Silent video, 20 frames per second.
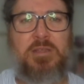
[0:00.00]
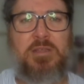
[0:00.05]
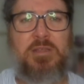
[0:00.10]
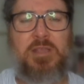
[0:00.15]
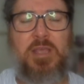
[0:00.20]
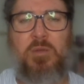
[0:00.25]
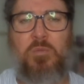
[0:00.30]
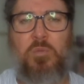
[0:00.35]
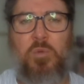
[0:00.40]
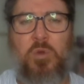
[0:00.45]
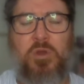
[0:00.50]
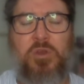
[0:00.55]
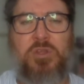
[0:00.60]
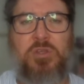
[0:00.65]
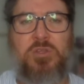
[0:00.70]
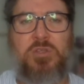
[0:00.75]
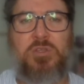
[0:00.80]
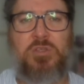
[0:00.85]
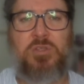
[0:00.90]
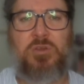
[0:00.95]
They
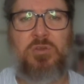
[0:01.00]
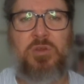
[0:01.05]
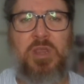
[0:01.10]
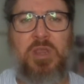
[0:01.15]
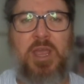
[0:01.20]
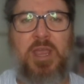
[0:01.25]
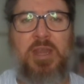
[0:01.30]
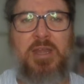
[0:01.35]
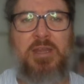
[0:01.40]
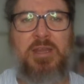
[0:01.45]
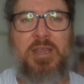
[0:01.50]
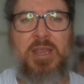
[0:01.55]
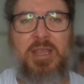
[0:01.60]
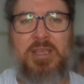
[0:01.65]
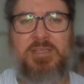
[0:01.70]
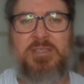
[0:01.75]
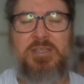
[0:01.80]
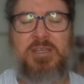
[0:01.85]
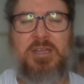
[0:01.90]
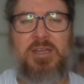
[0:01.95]
wanted to gain
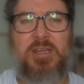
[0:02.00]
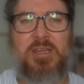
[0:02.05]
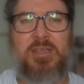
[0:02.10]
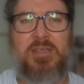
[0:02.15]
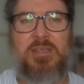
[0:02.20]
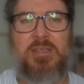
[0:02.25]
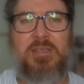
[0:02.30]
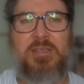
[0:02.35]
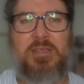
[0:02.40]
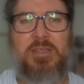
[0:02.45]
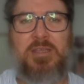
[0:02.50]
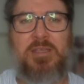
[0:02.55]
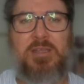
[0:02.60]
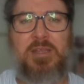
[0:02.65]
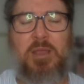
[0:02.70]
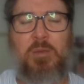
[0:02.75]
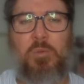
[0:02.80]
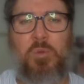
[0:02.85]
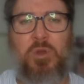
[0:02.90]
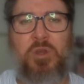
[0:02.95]
custody.
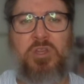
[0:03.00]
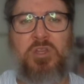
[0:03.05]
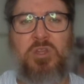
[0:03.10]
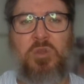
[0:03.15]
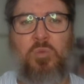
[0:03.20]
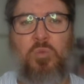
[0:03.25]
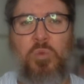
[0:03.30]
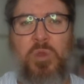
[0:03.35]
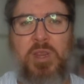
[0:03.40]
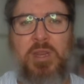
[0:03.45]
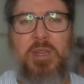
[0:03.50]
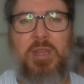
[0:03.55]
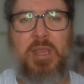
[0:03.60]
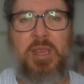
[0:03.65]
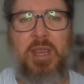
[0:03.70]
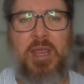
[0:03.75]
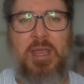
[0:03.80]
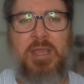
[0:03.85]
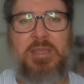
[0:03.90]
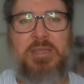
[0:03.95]
They wanted to win the
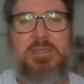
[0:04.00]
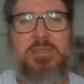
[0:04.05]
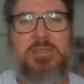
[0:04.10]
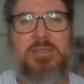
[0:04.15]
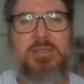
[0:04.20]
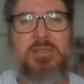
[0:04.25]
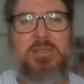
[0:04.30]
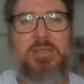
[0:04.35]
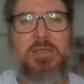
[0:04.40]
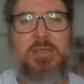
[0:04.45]
case.